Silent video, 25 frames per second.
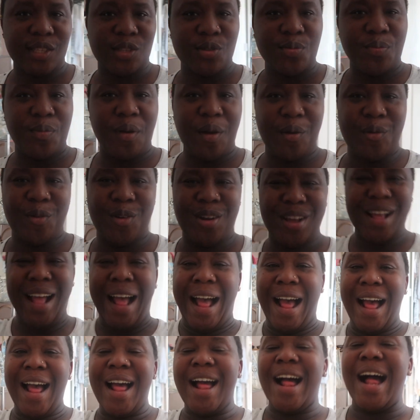tomorrow
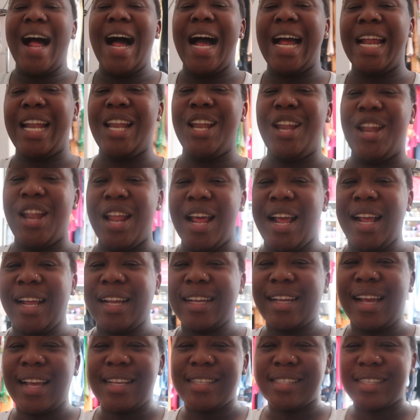I
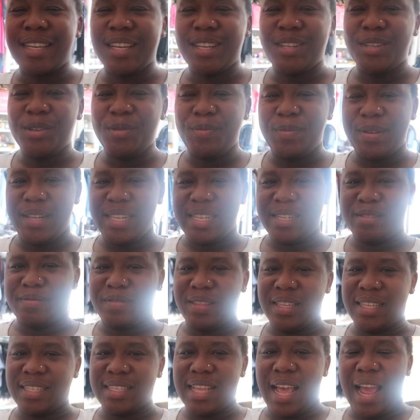guys can you believe
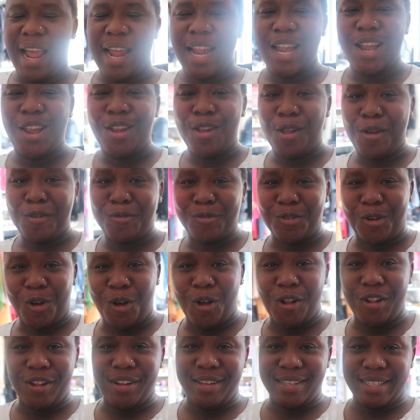this I love
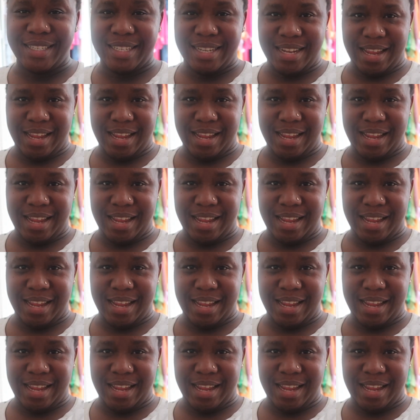colors